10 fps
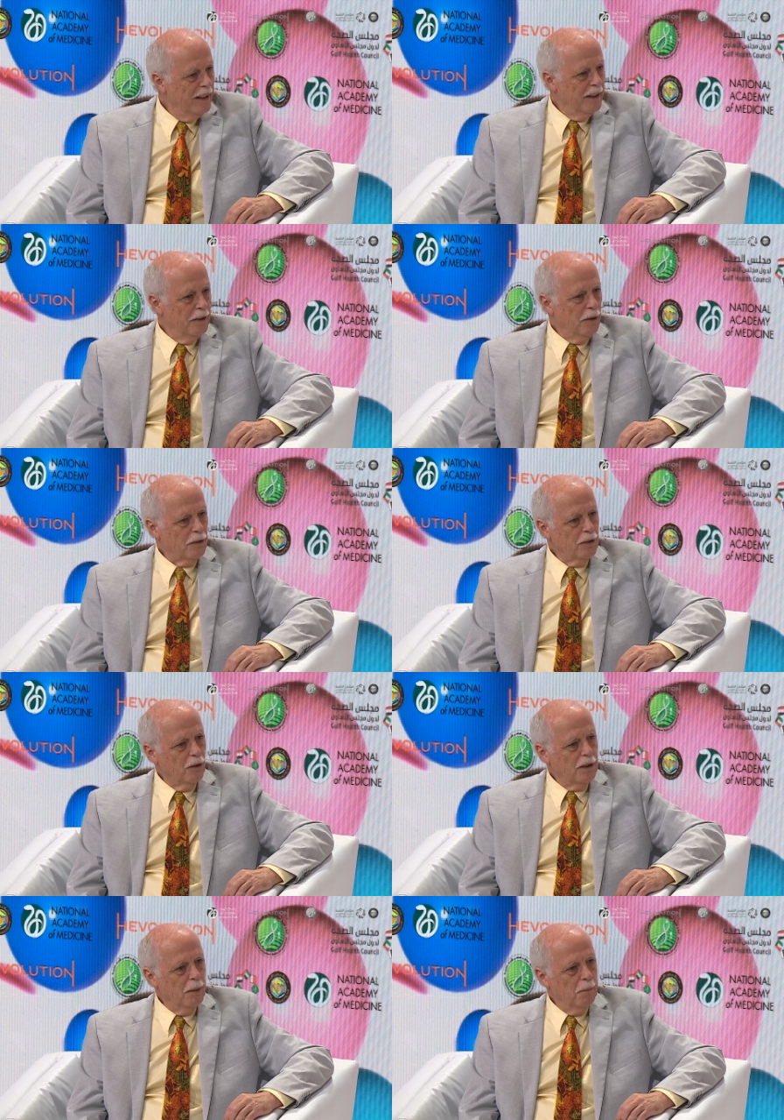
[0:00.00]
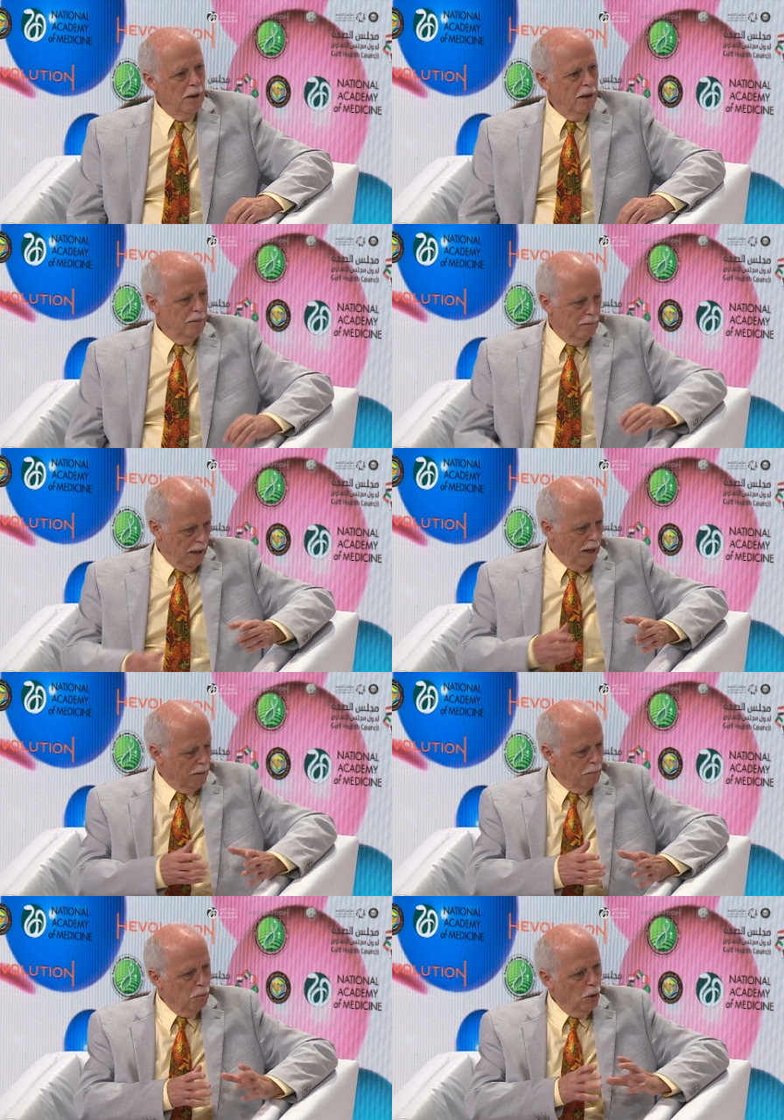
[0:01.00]
you're talking at
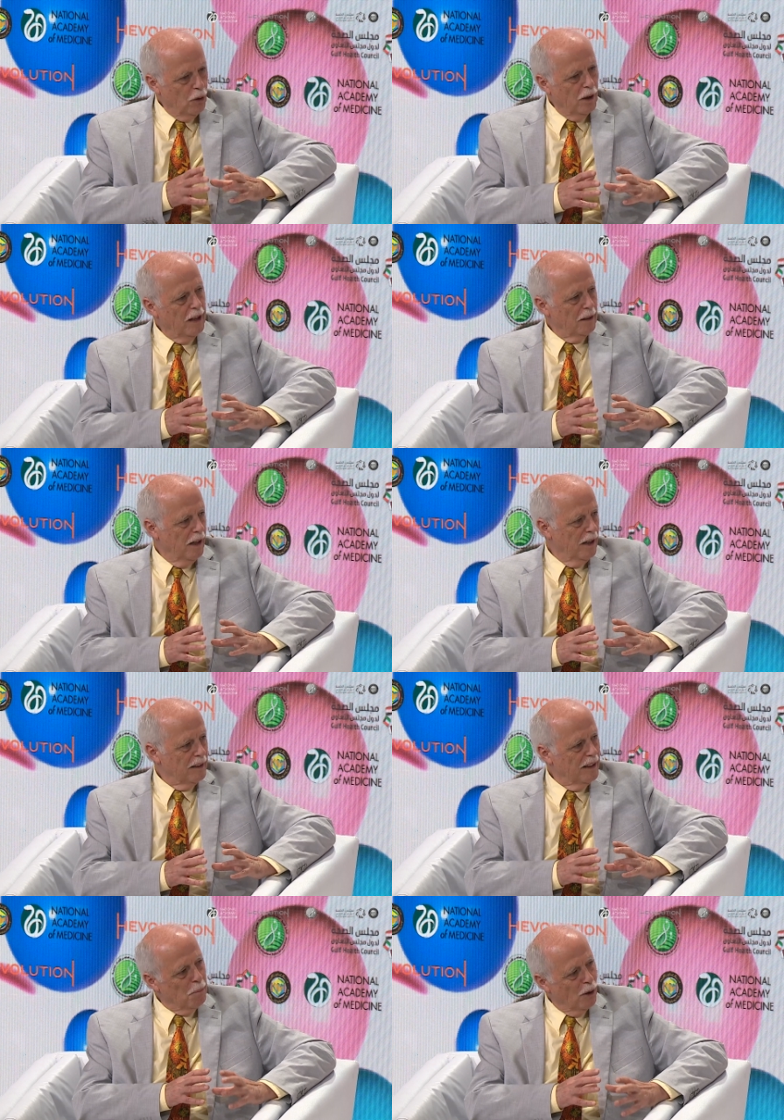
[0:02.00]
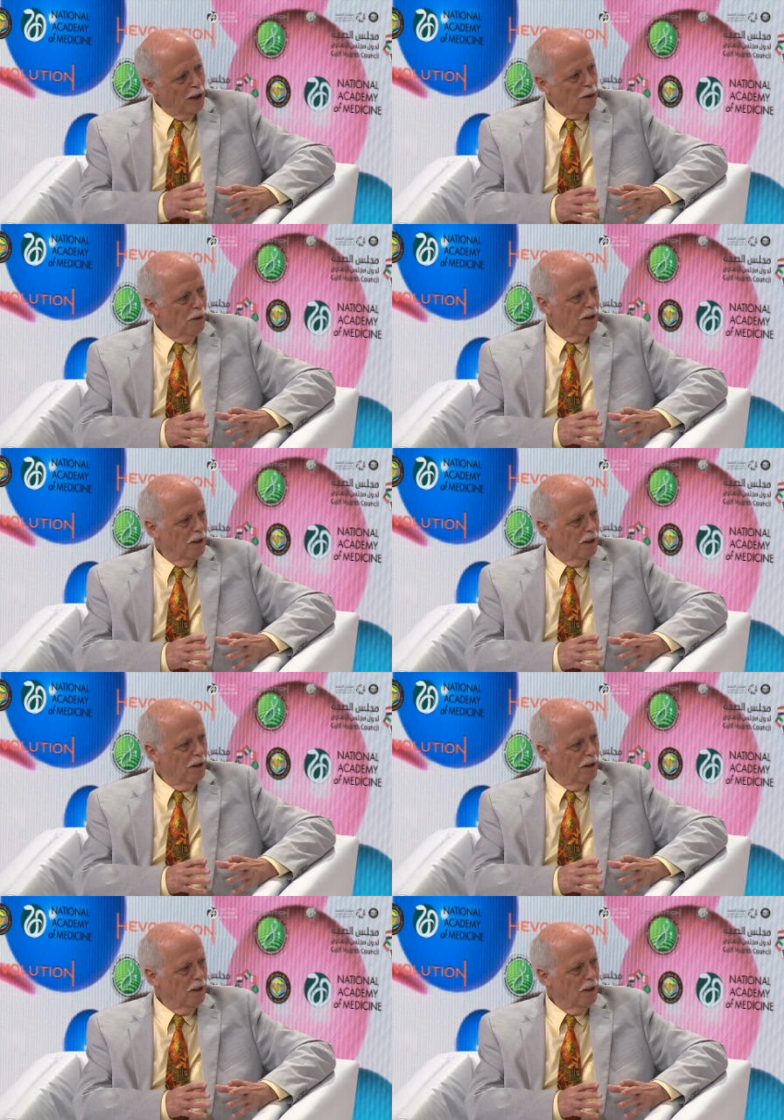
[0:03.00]
the molecular